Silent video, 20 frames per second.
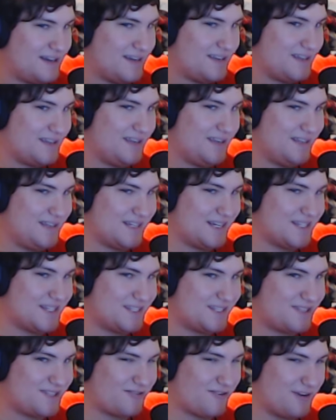he does
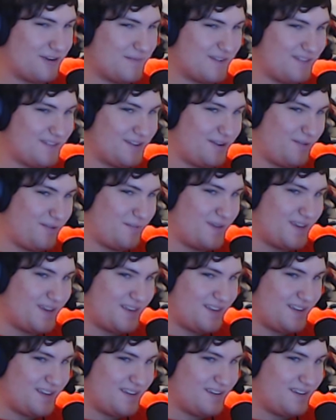scream a little bit,
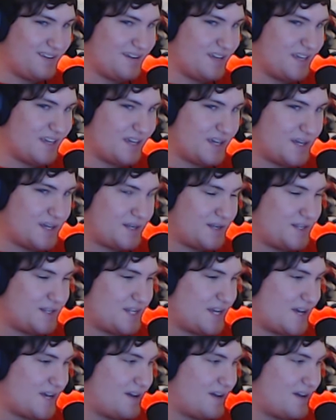and